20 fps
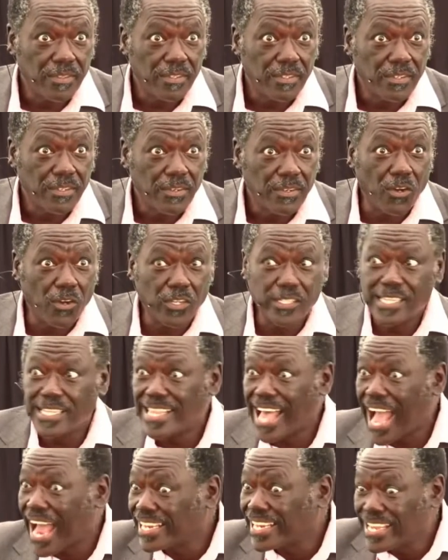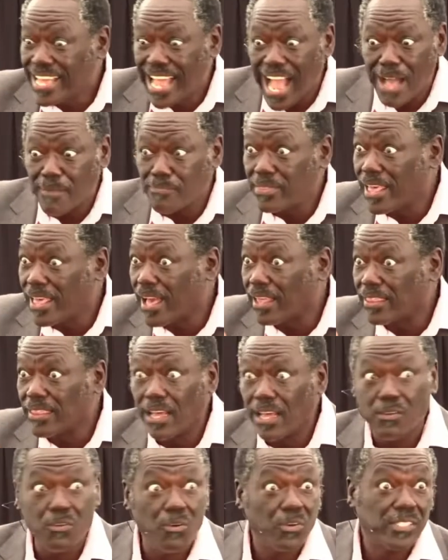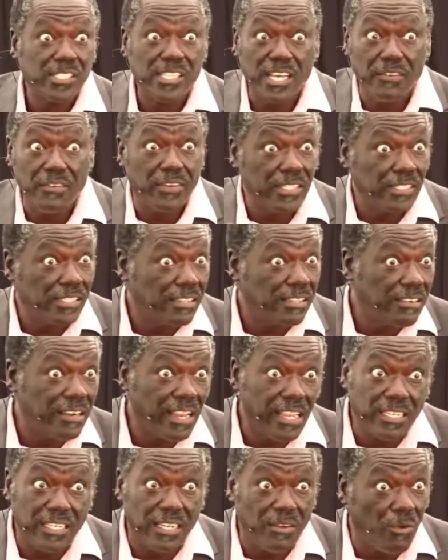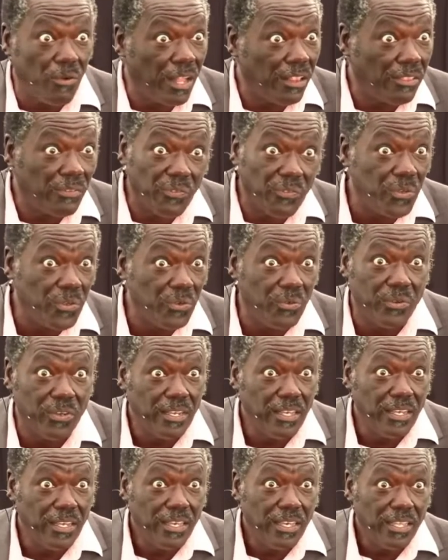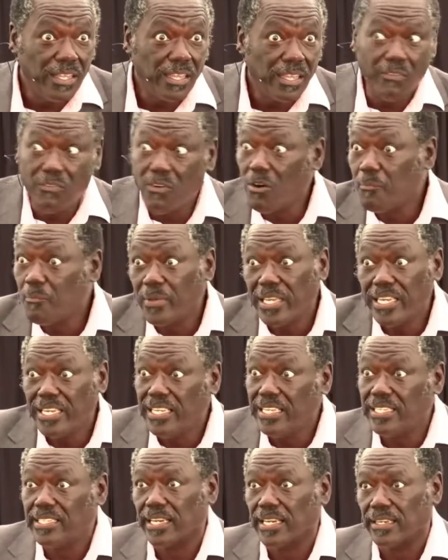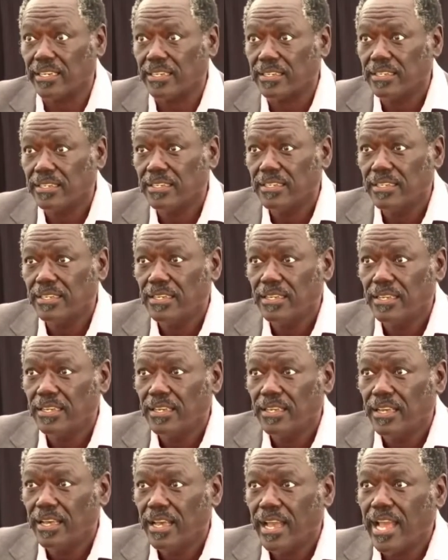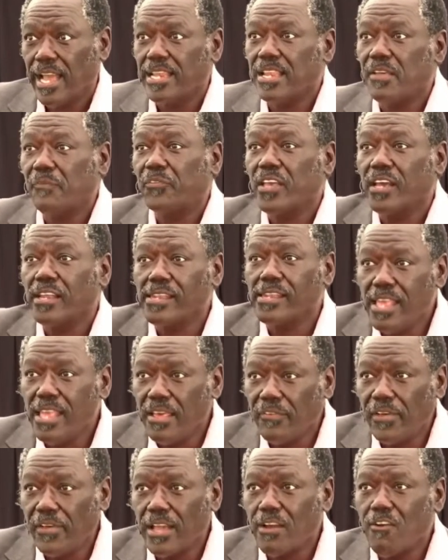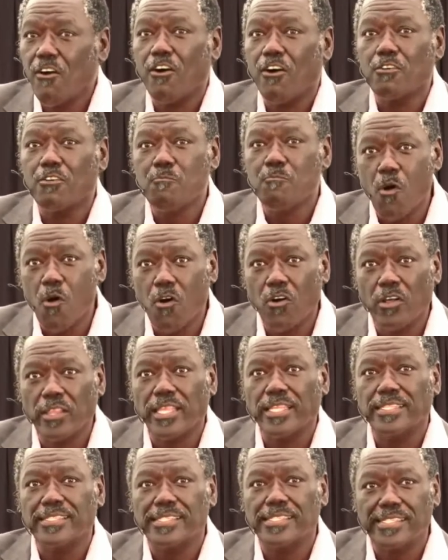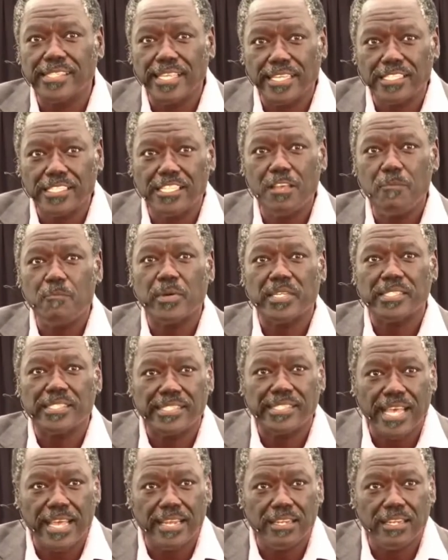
Because in that gap there are no servants creating wealth for you. They've all been eaten. And if you're living on more than 60%